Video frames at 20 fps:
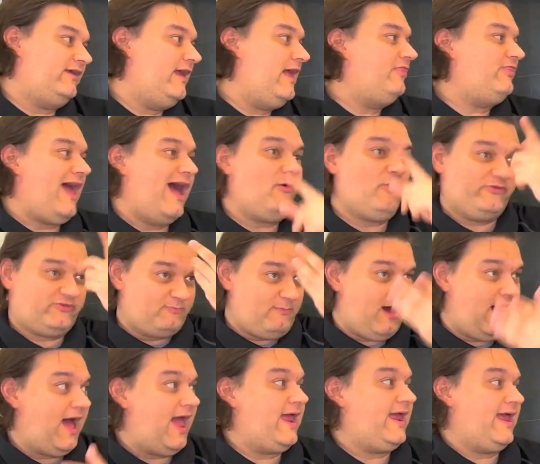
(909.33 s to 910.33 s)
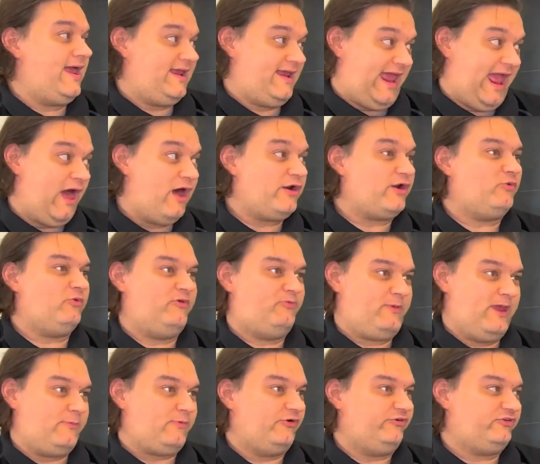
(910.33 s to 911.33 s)
And that was my encounter
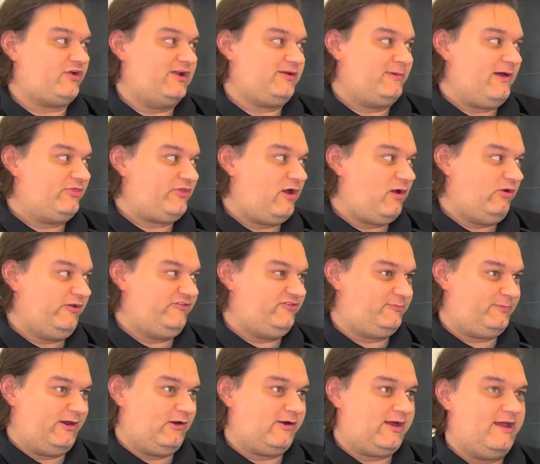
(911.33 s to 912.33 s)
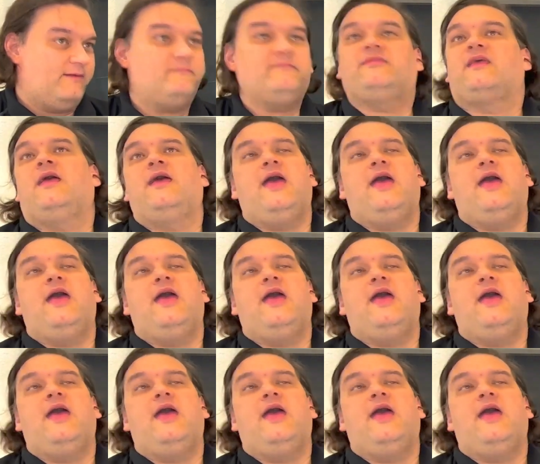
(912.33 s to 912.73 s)
with people who talked about the Holy Spirit.